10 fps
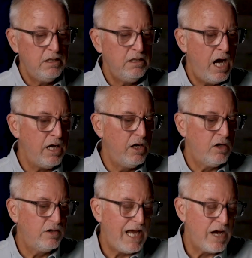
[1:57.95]

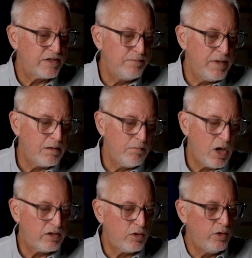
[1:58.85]
900,000 men a
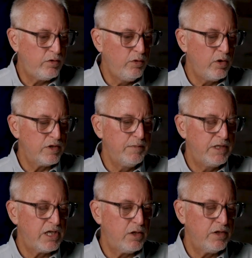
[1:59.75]
month going through those
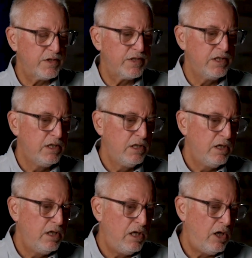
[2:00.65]
materials
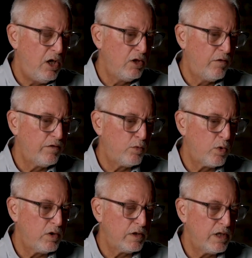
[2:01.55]
uh, all over the
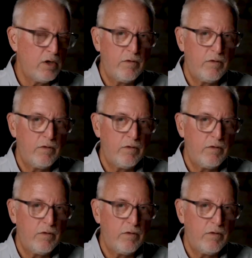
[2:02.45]
world in